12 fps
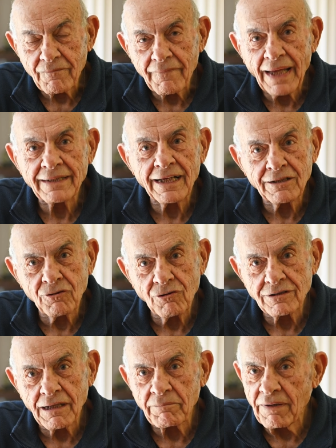and I told
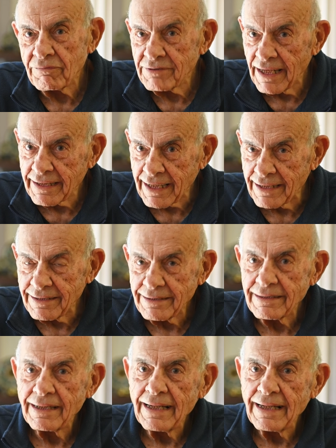them if they can